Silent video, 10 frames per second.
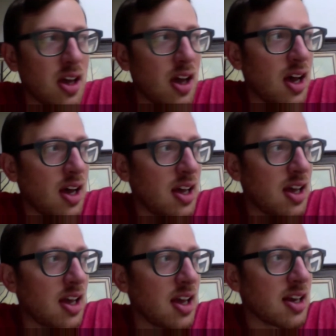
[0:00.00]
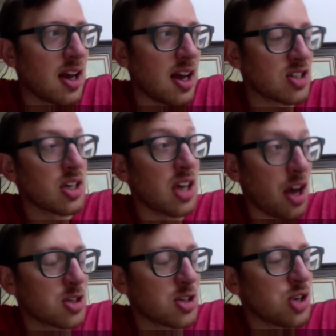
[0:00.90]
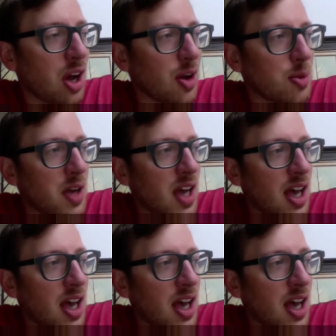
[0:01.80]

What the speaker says: and I actually got a job